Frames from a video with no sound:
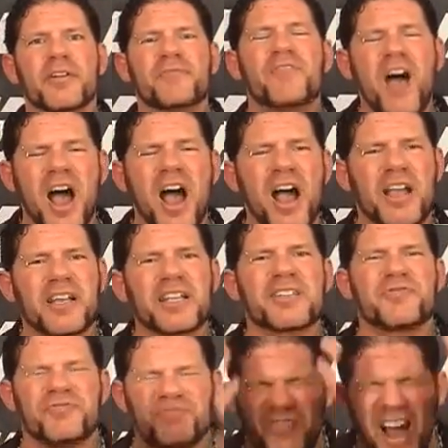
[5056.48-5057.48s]
Fuck,
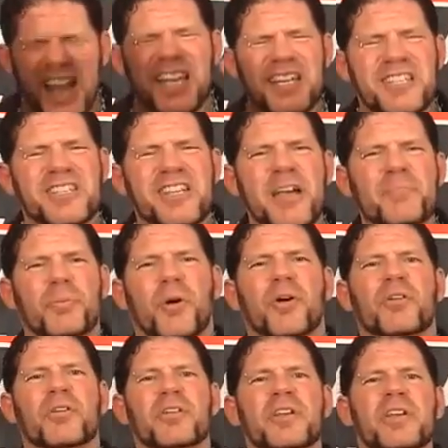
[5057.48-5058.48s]
it's fucking
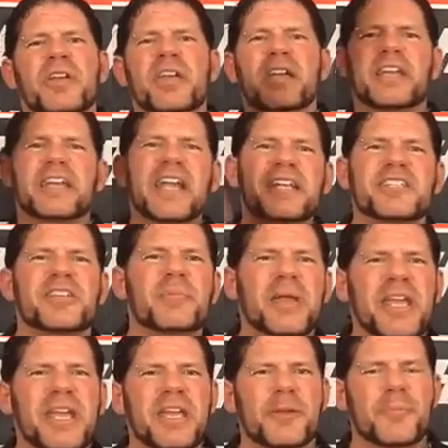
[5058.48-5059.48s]
simple. Get some
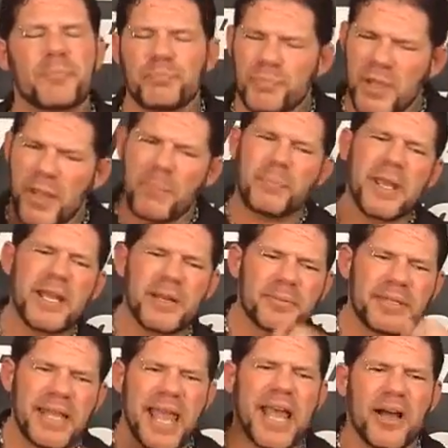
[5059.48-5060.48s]
heat. Beat
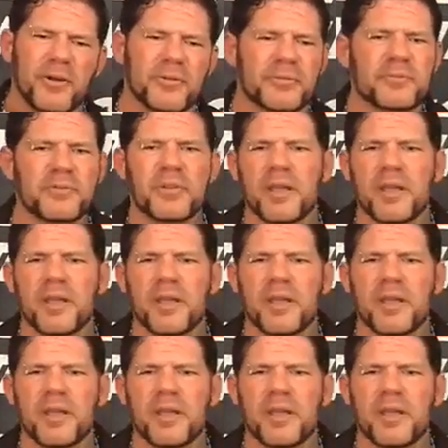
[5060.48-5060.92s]
them down.